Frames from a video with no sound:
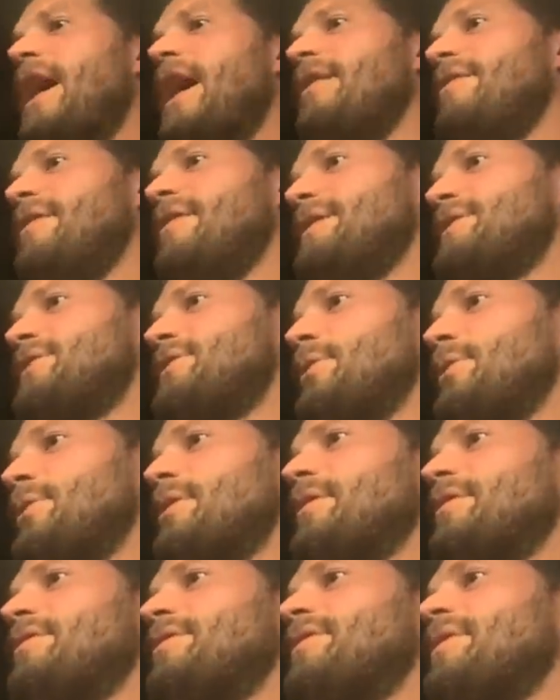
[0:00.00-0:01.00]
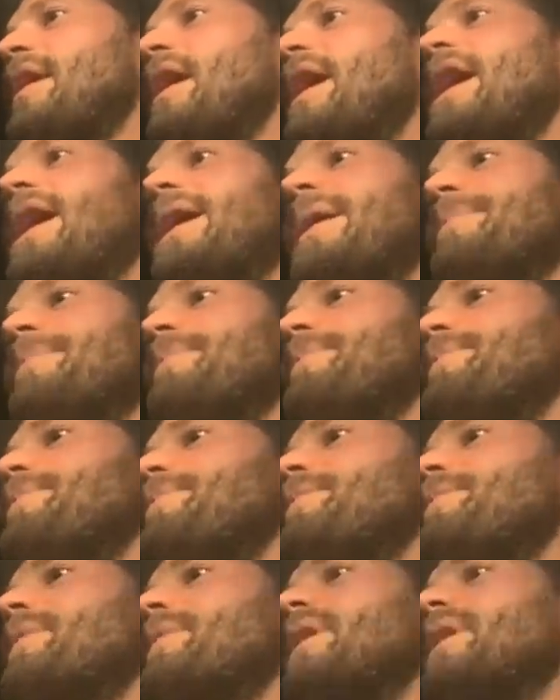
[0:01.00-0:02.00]
have a sort of
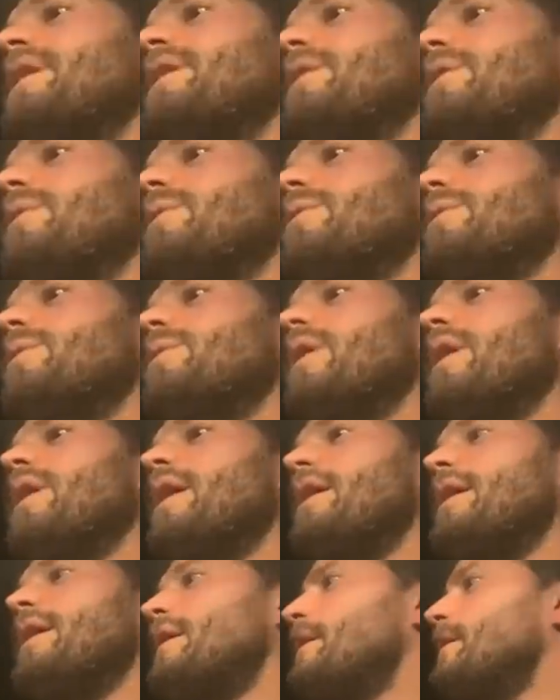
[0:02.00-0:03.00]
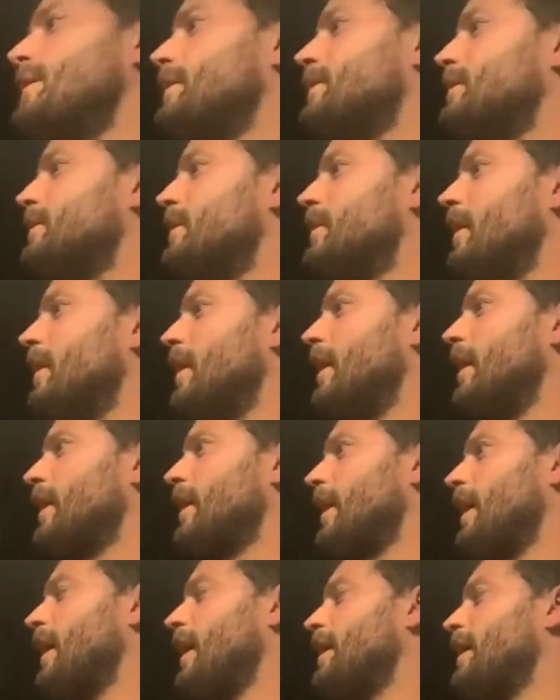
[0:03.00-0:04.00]
um, you know uh,
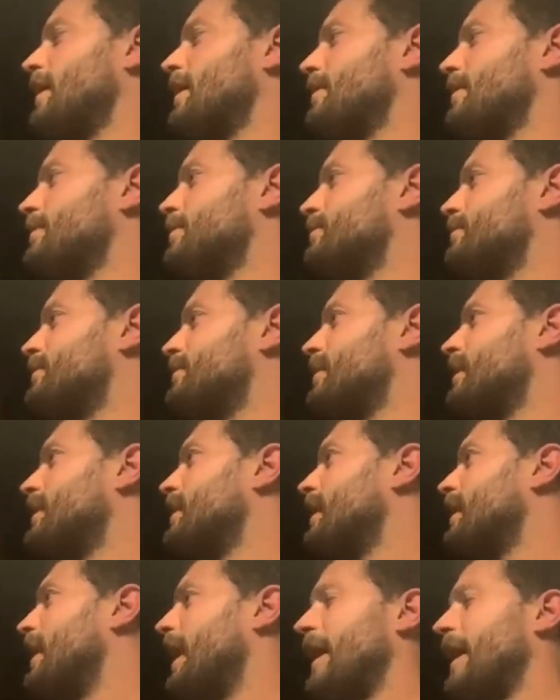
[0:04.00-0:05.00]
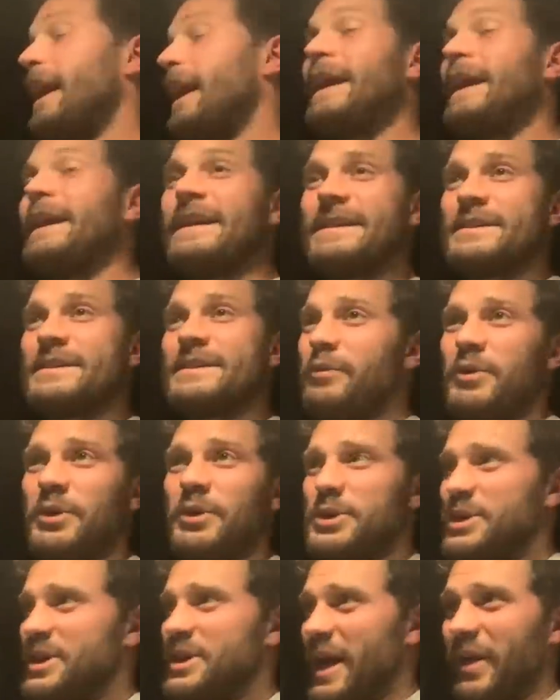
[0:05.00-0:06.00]
a, a, a, likeness of
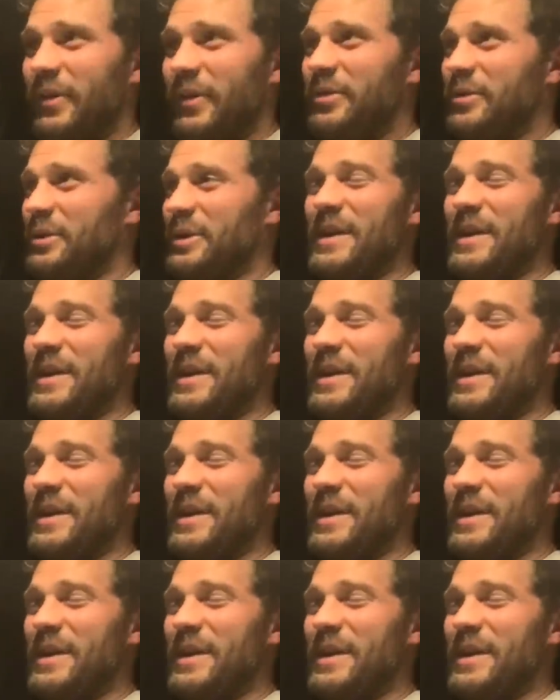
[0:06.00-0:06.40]
yourself